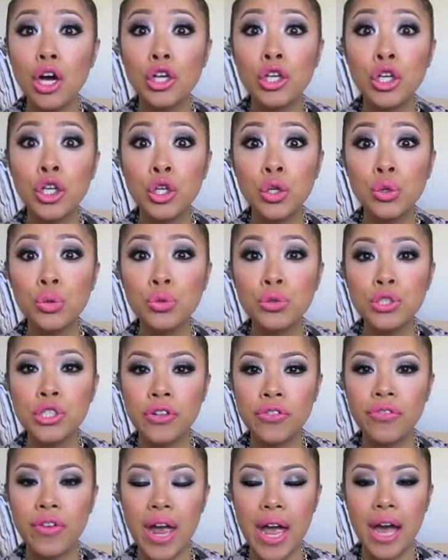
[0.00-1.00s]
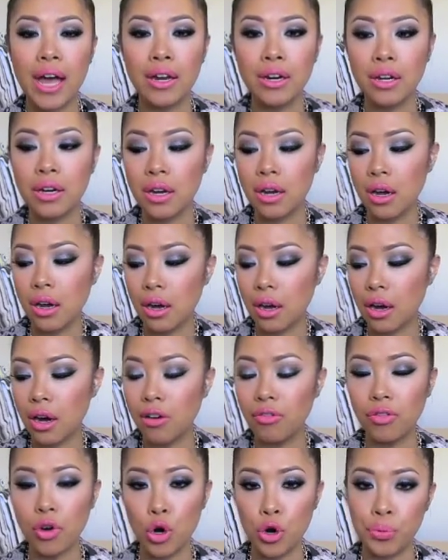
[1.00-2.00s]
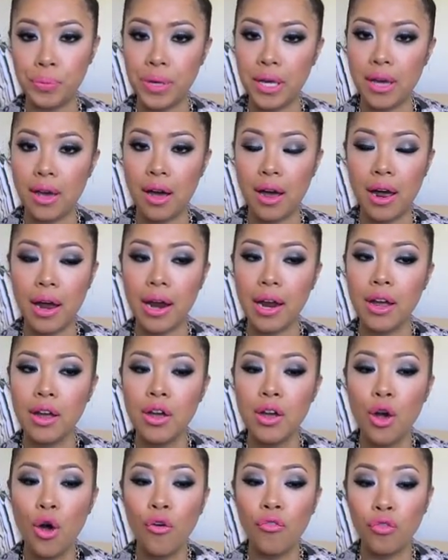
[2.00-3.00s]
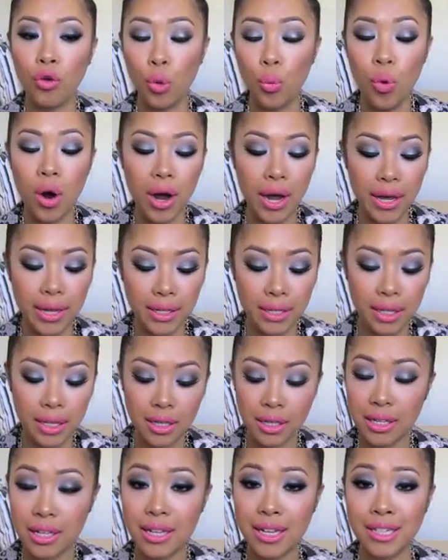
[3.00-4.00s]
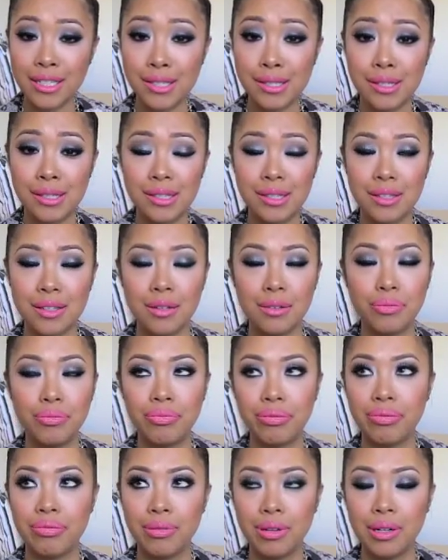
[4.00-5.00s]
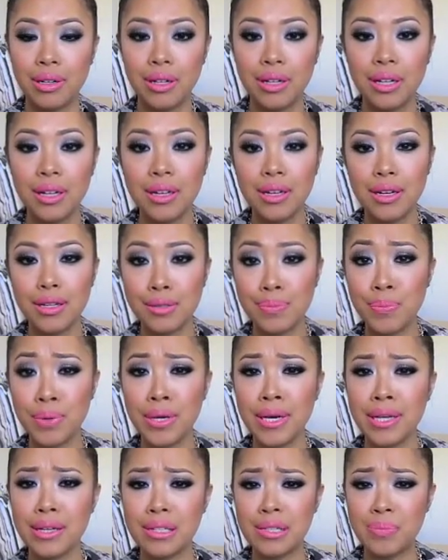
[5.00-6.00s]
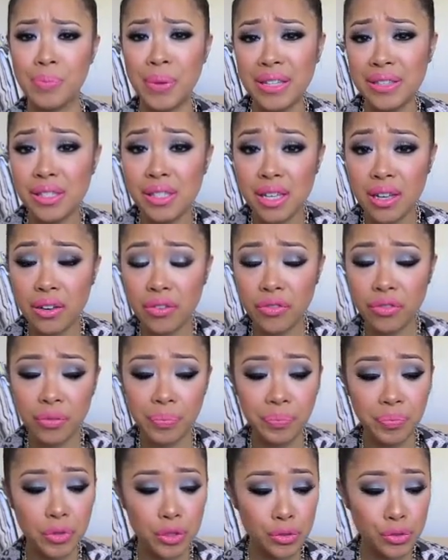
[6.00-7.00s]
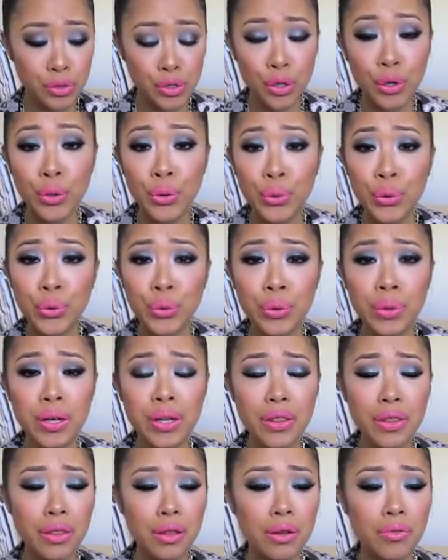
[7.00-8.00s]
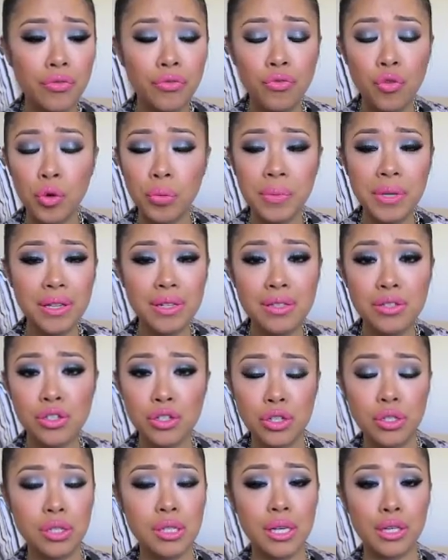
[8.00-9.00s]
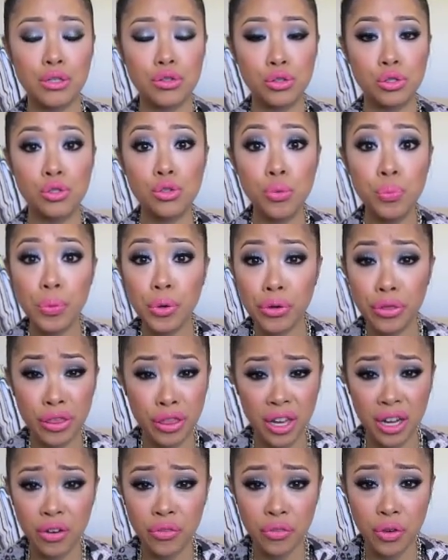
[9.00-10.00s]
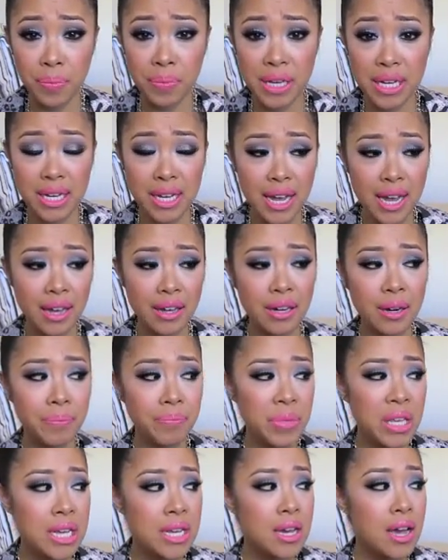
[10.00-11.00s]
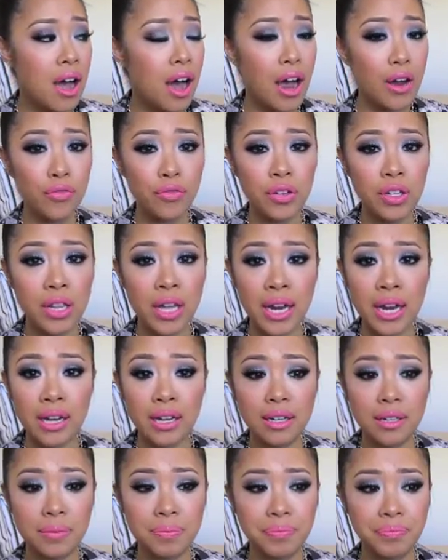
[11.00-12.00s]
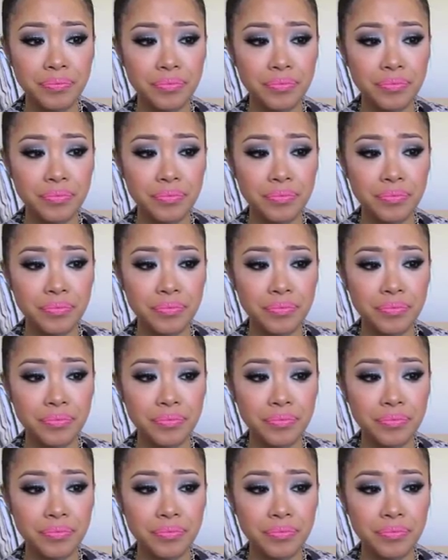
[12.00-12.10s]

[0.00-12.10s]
a huge fan of OPI. For one, it's pretty expensive. 2, the formula is just like super thick for me, and I feel like